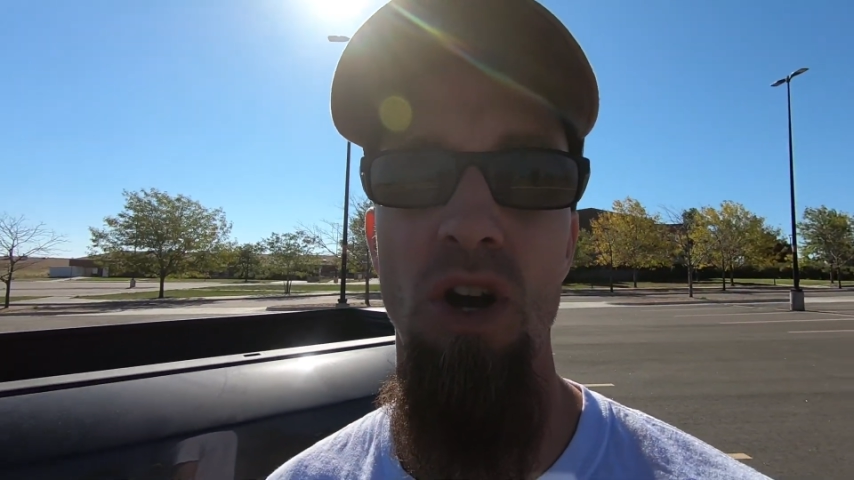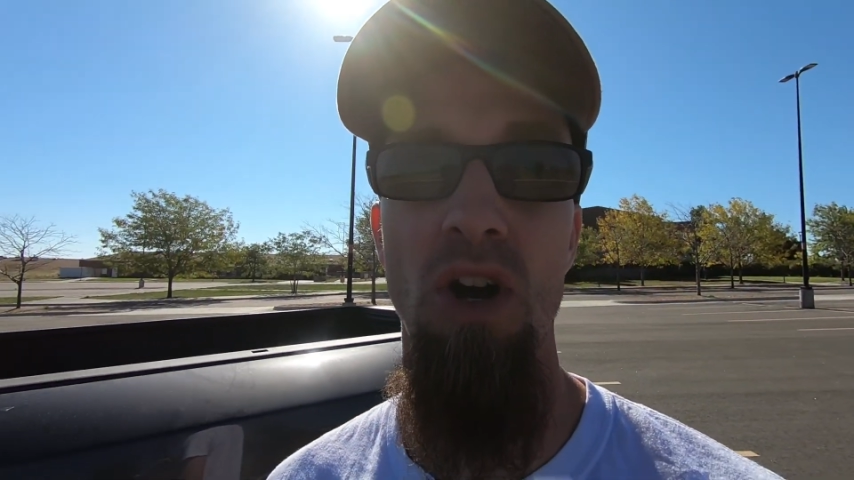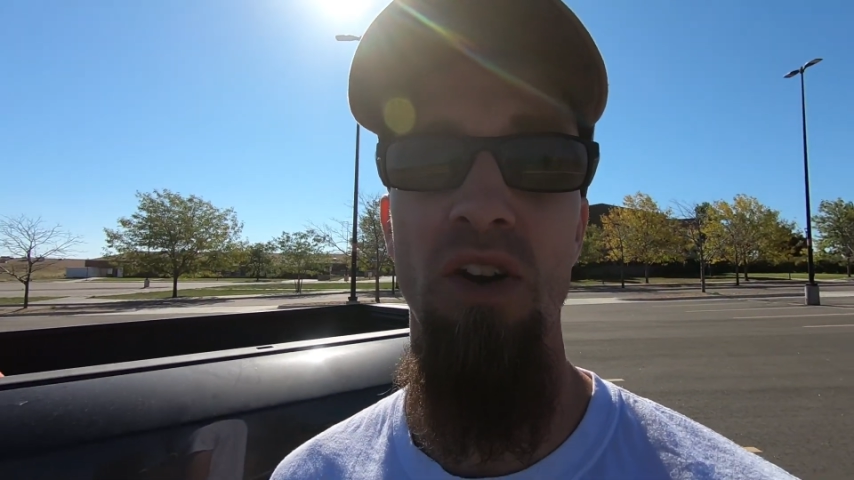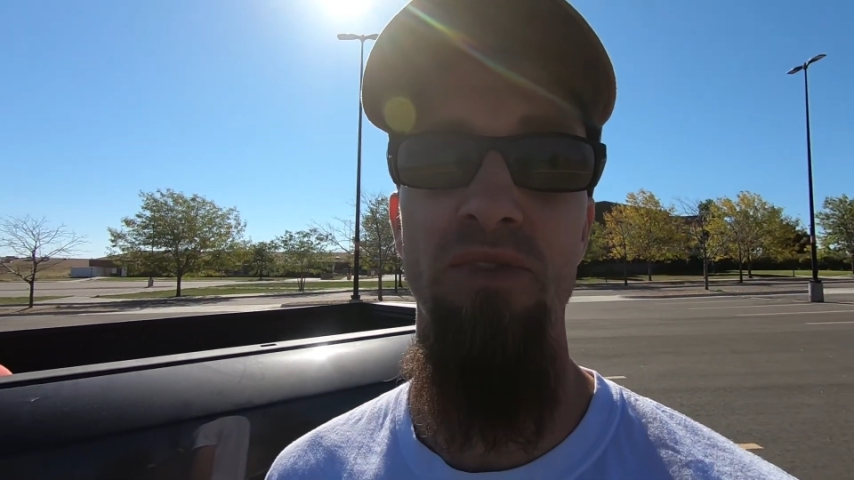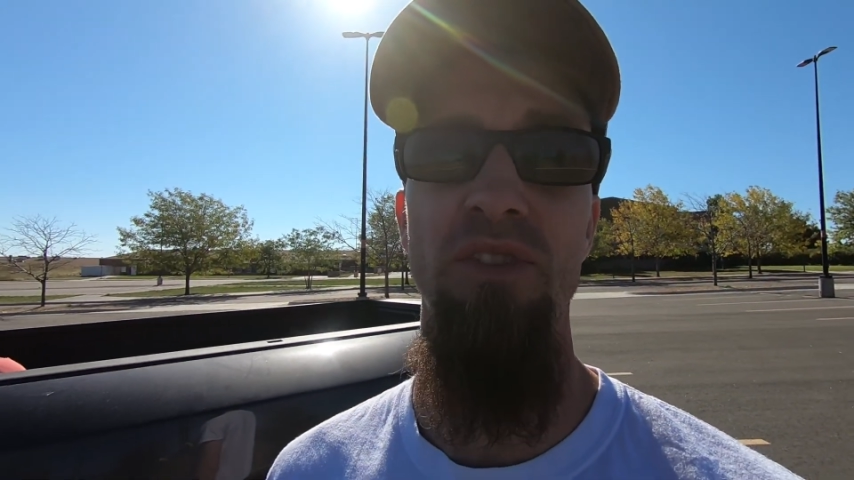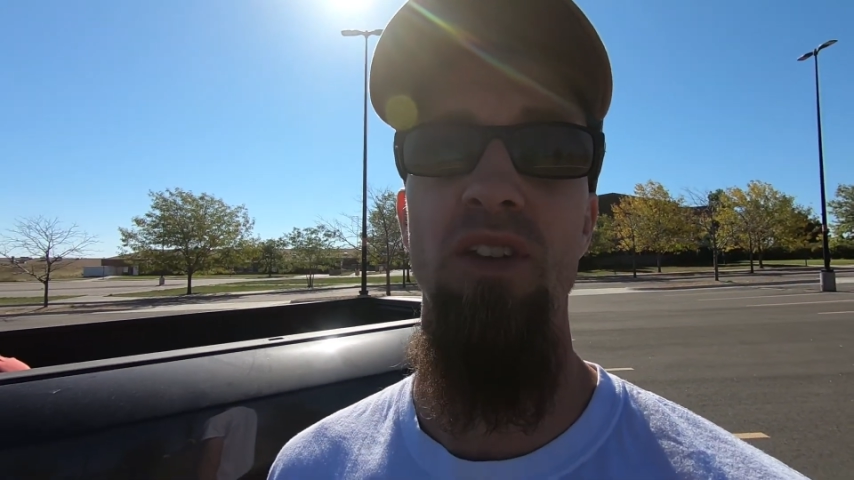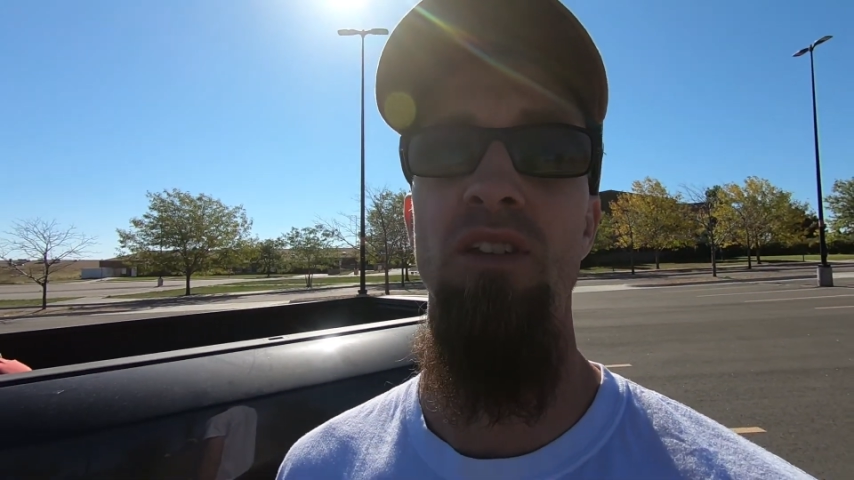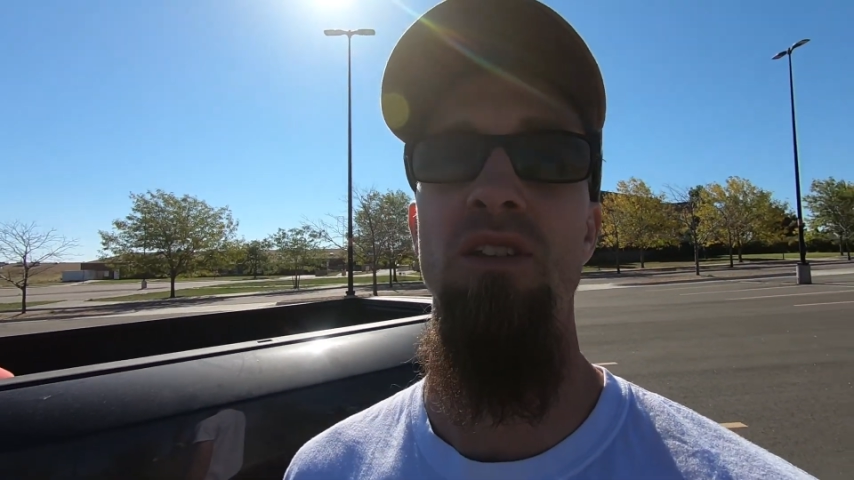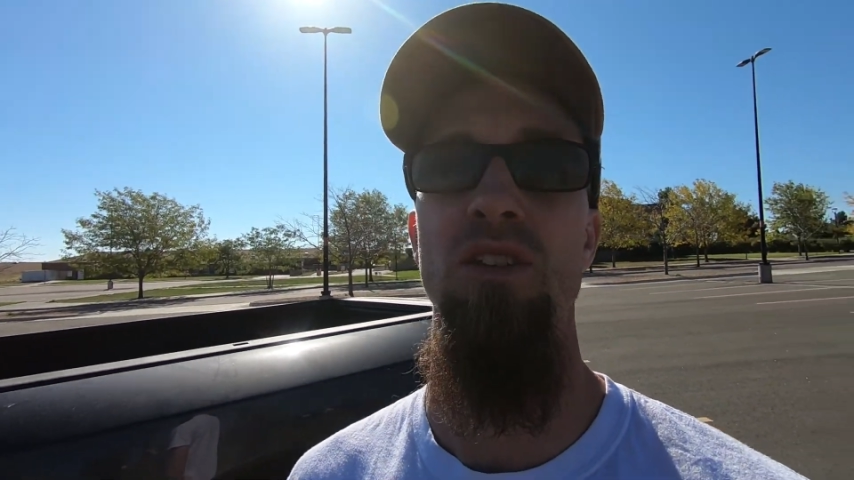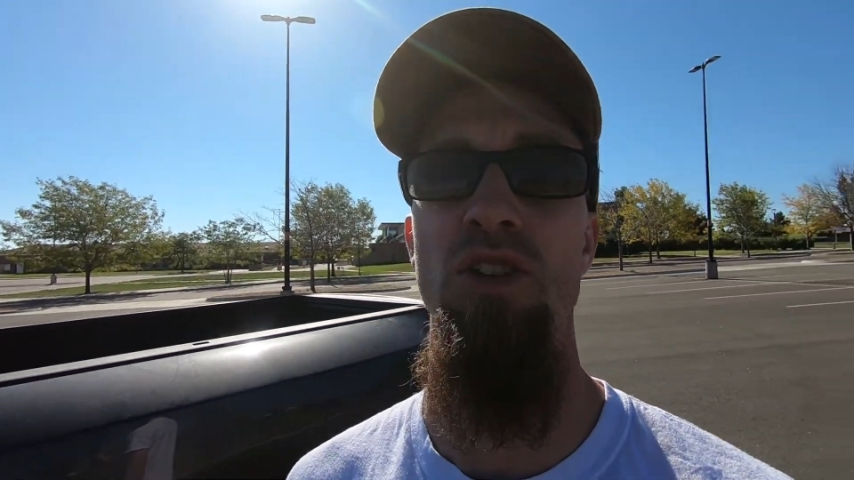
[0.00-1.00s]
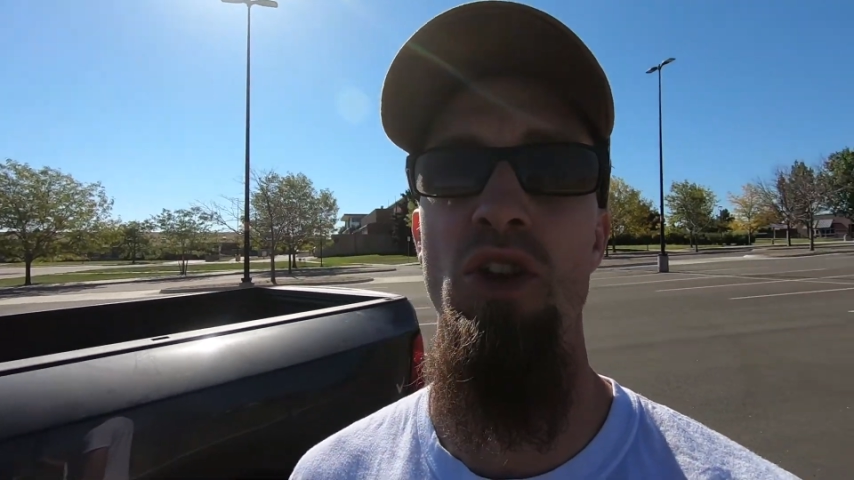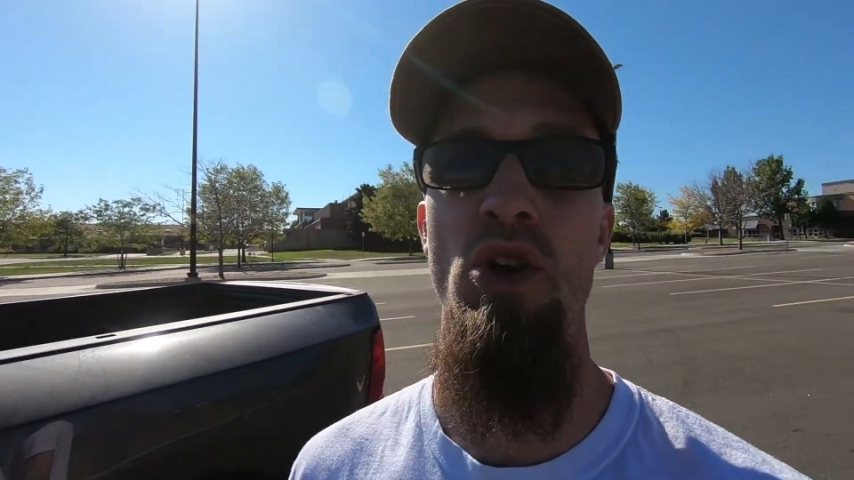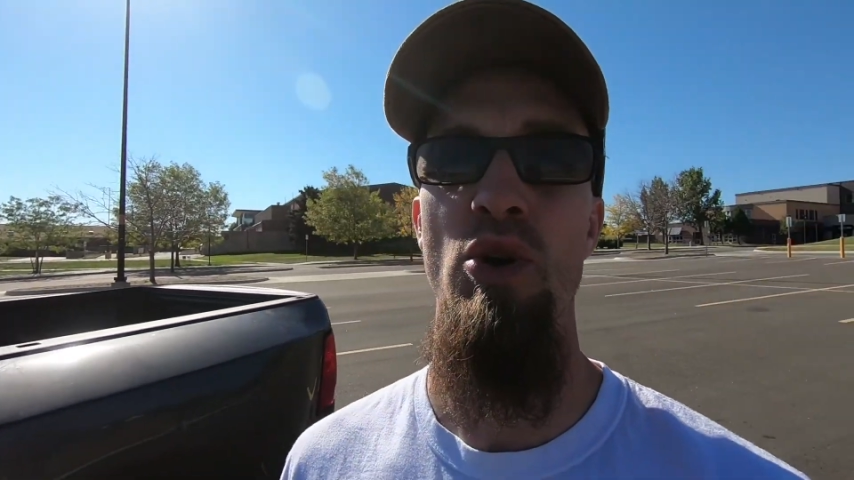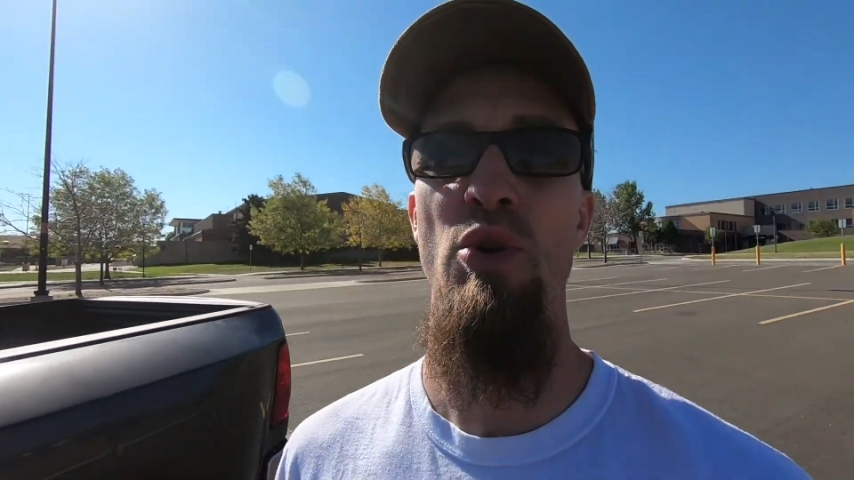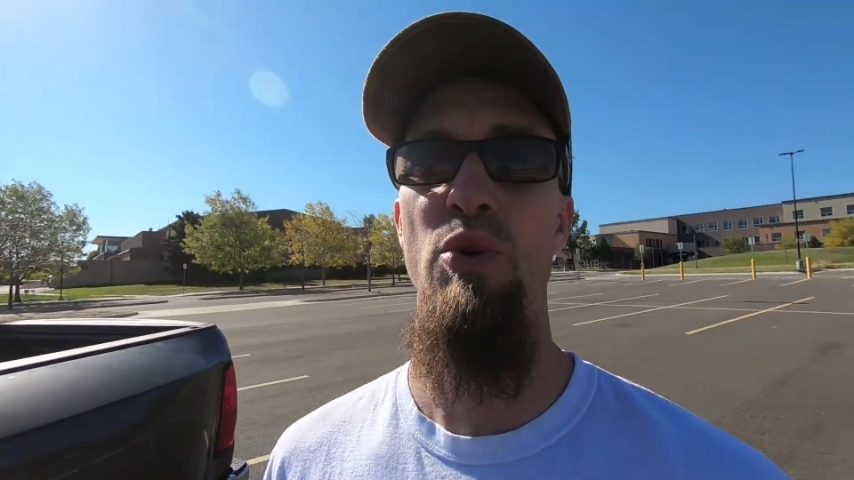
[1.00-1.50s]
often
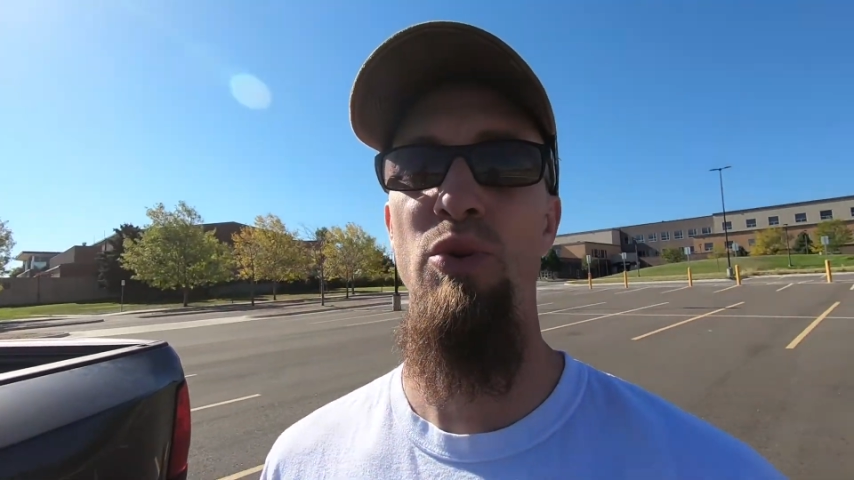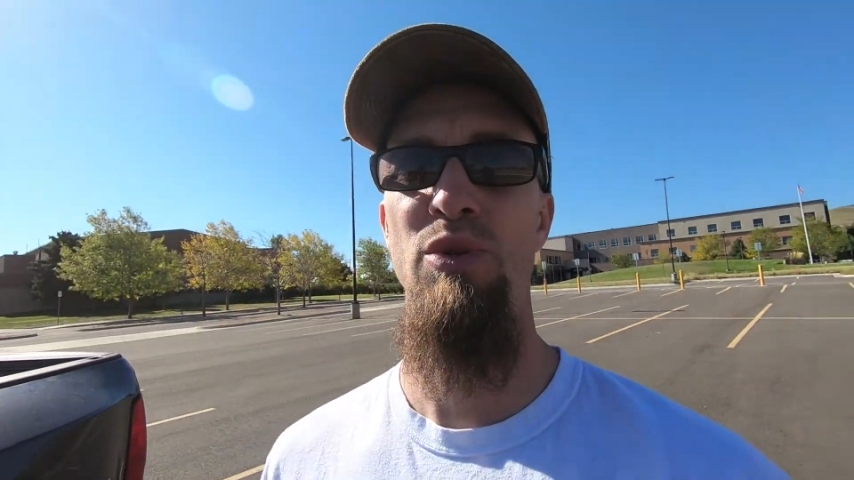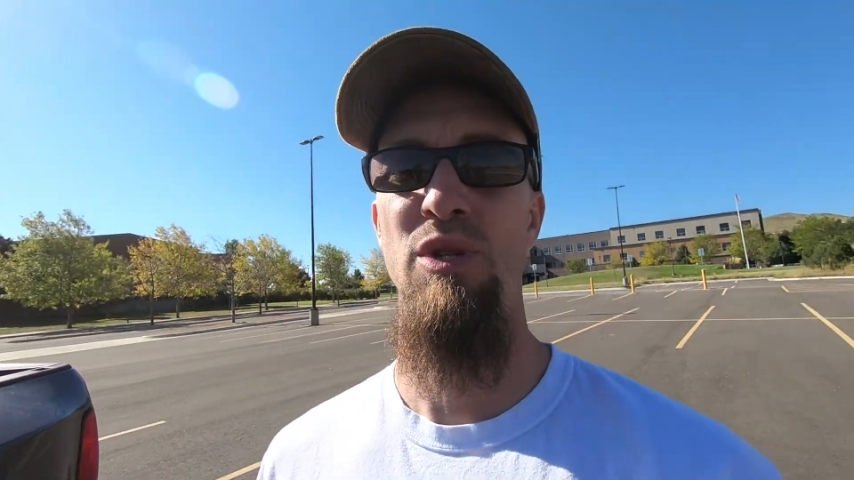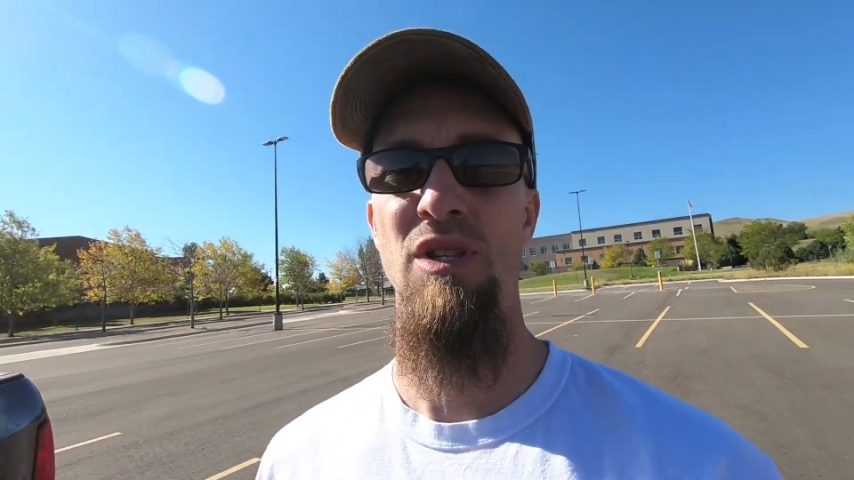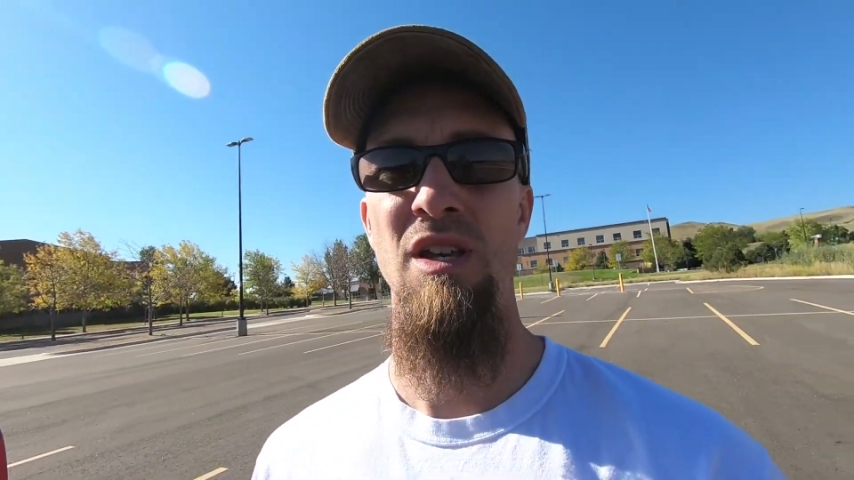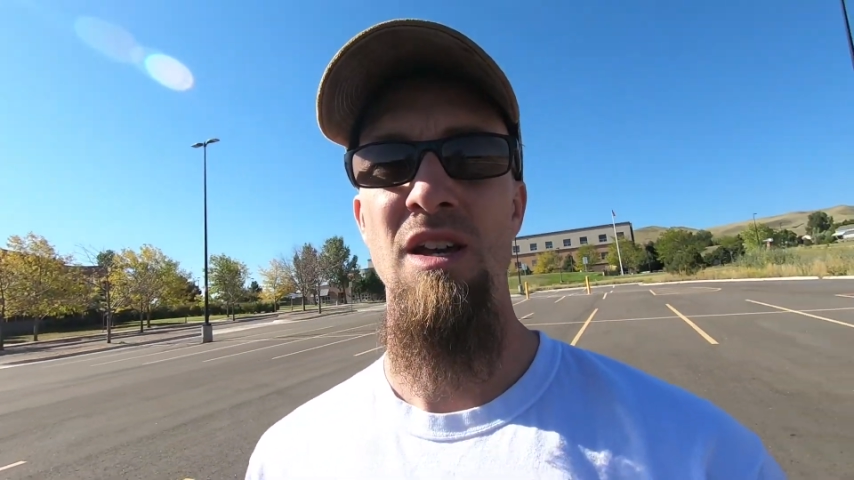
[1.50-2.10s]
knows